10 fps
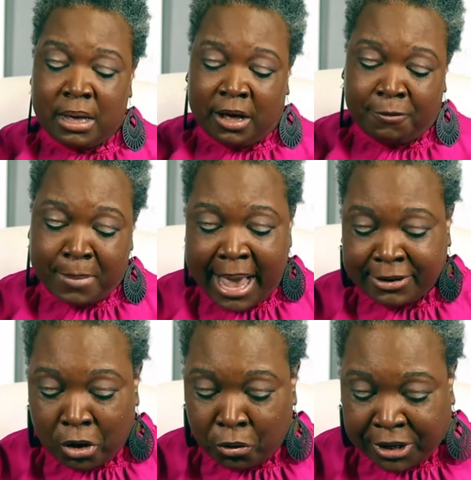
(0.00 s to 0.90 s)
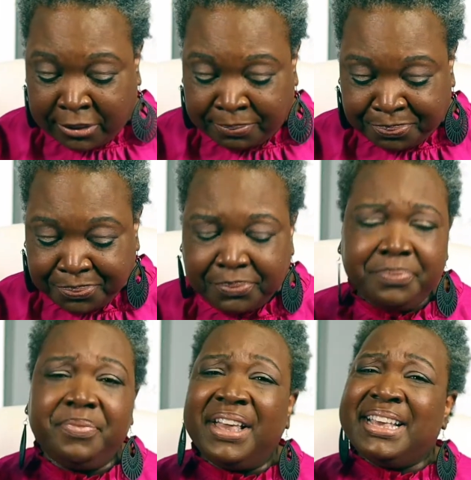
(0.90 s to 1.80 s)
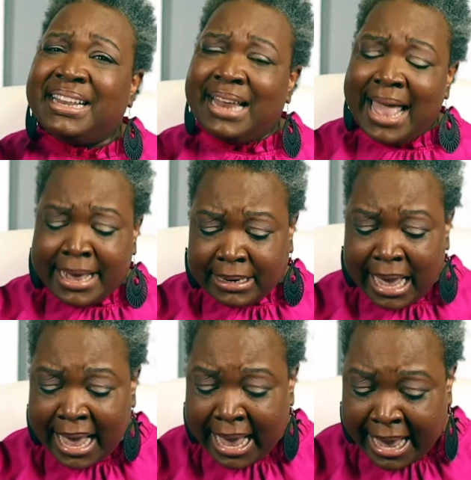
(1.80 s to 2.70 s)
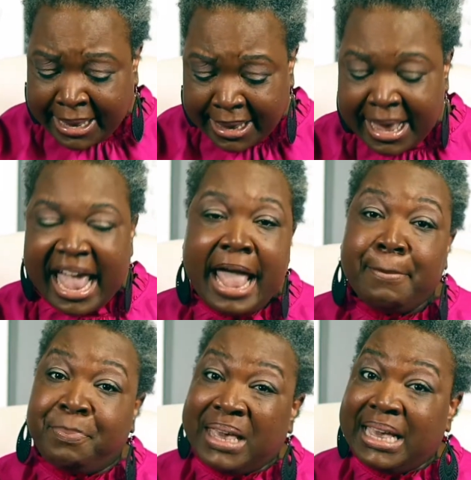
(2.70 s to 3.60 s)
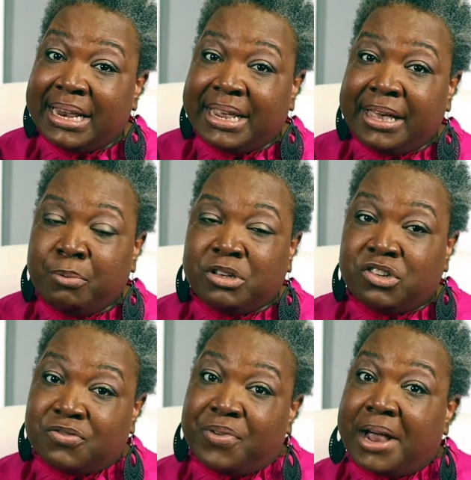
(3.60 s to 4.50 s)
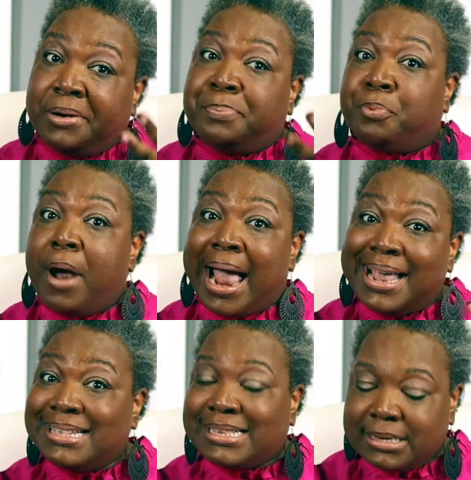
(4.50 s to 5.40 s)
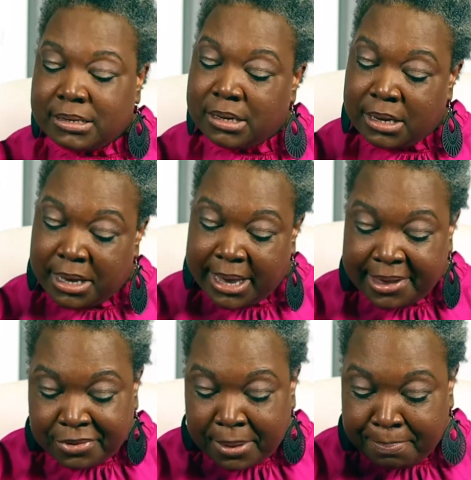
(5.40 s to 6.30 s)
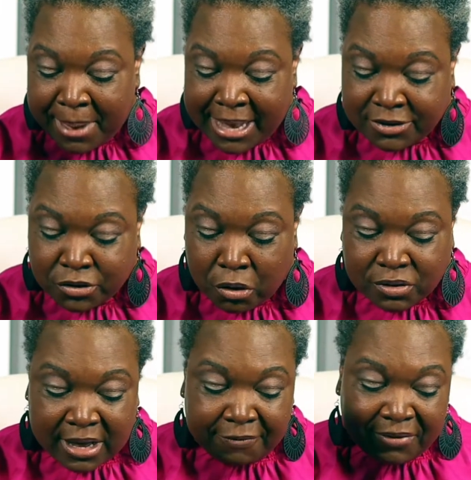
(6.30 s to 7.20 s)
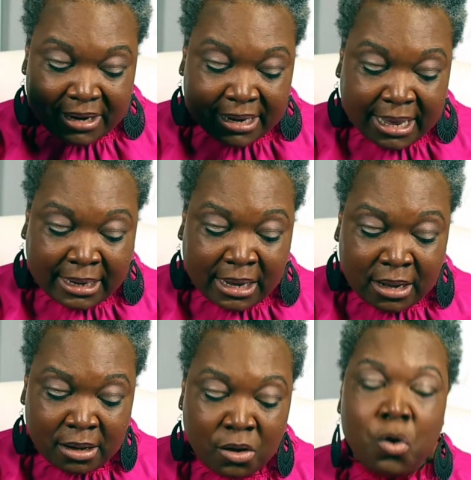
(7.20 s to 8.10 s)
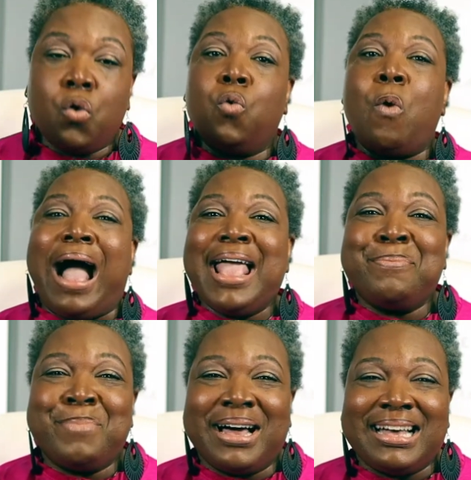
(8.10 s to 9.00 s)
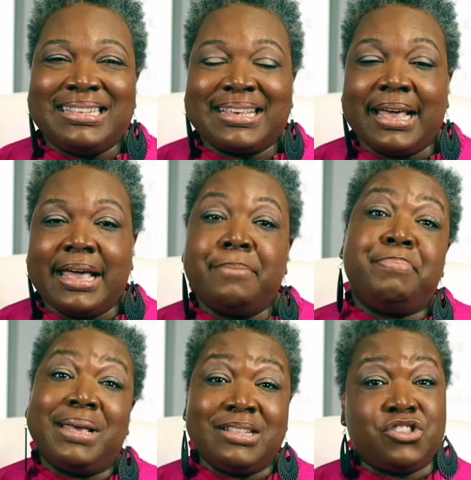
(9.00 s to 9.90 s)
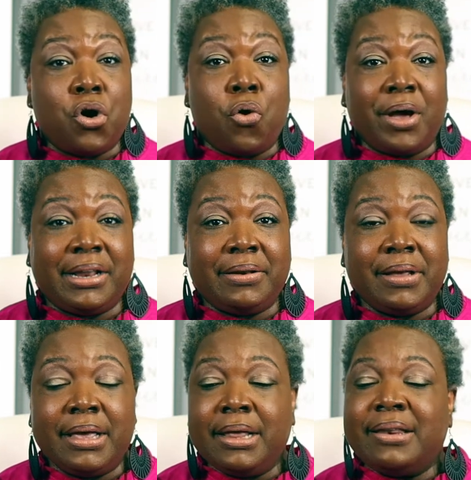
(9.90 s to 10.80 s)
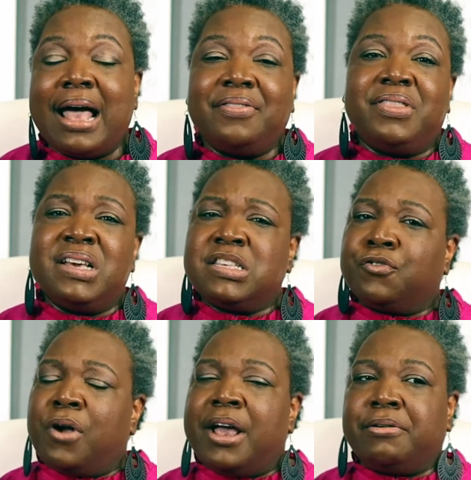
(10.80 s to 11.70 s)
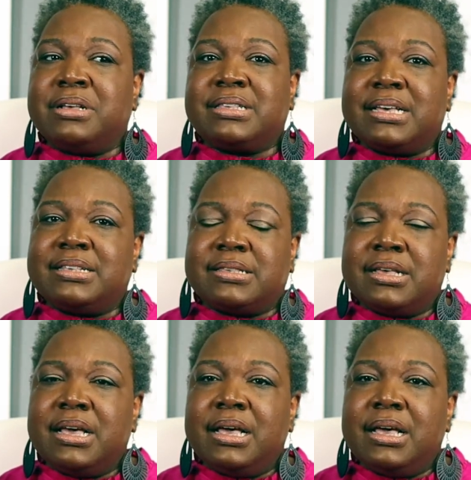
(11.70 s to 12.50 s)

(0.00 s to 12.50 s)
of magnolia, ylang-ylang, and peony, which is very bright, and then base notes of vanilla, white musk, and benzoin. Now, this fragrance is